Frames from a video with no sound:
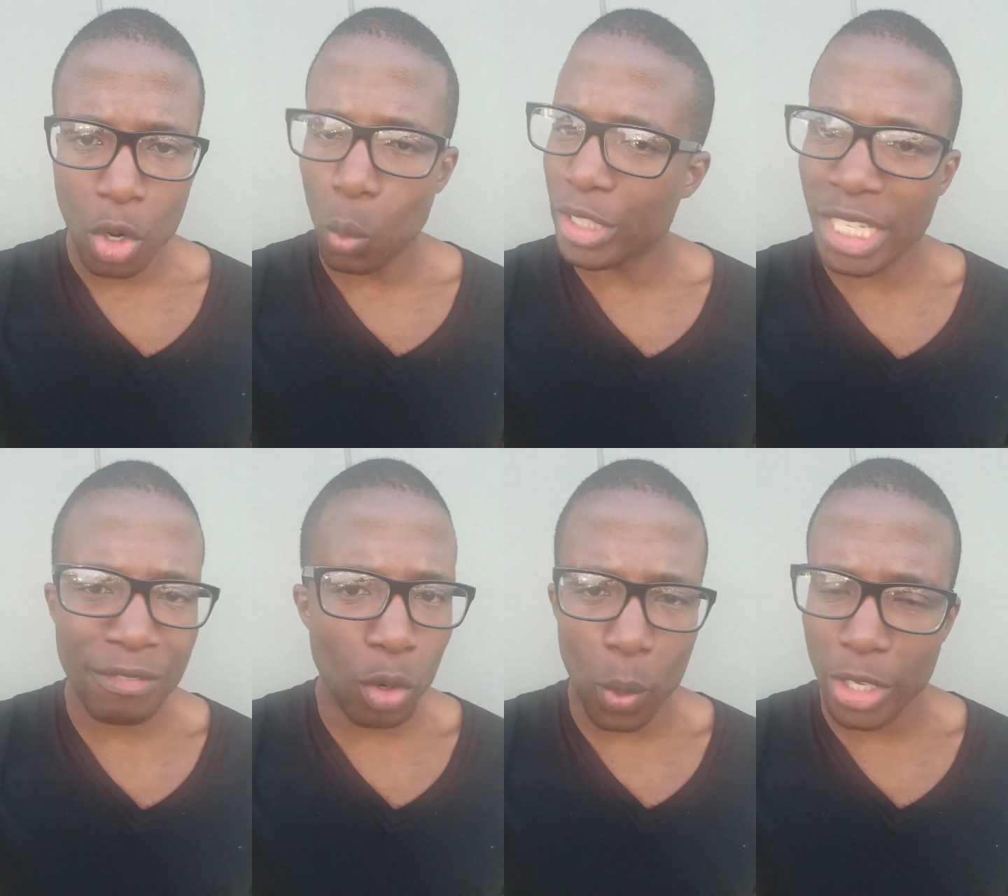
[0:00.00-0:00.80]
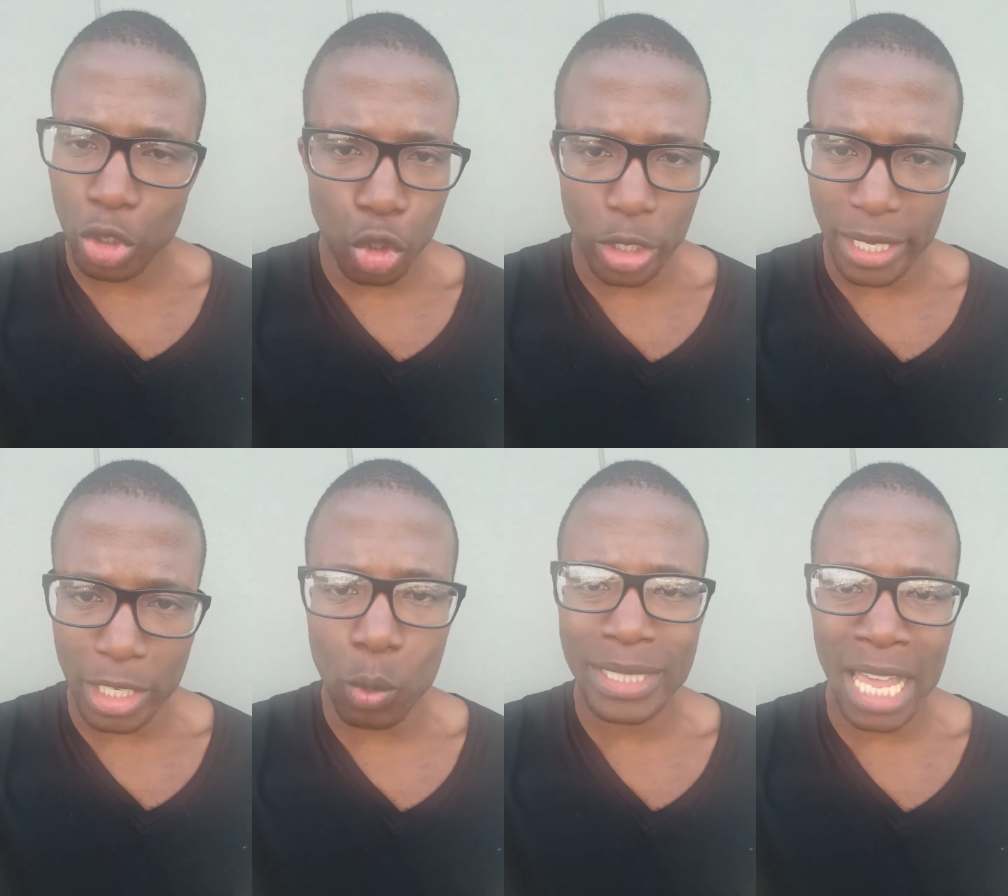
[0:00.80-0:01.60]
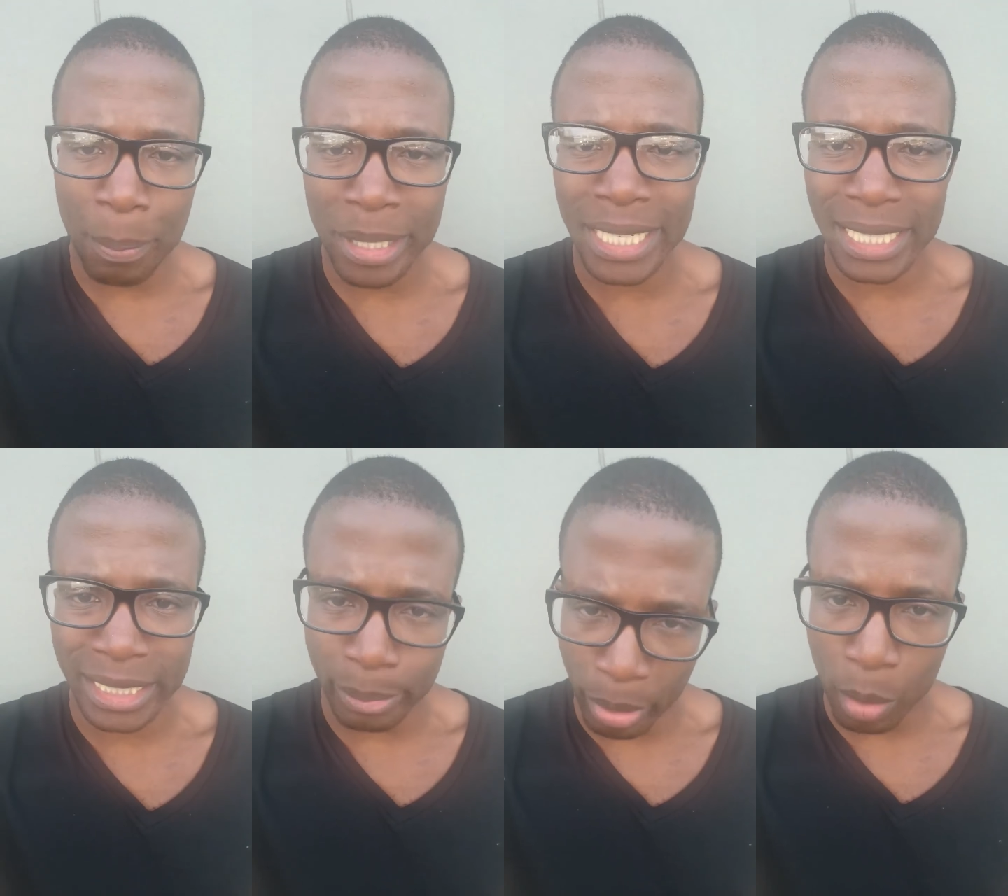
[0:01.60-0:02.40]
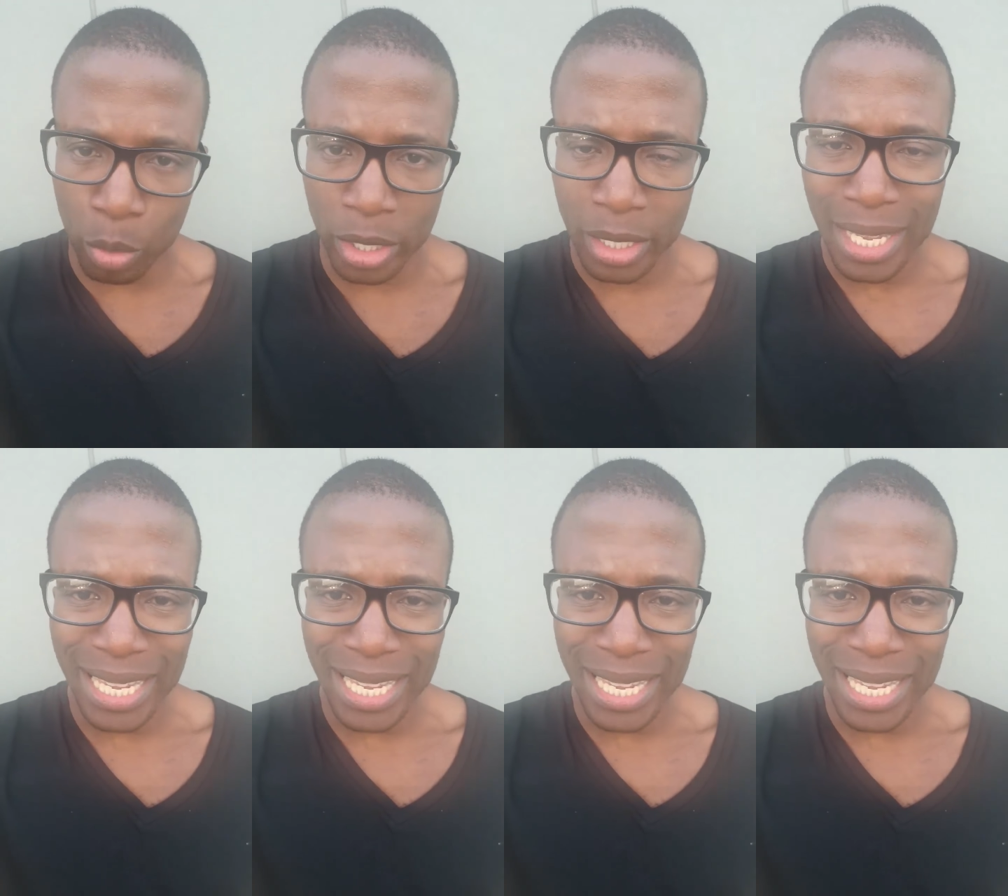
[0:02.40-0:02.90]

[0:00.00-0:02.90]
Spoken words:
Whichever way you look at it, what's happening in Zimbabwe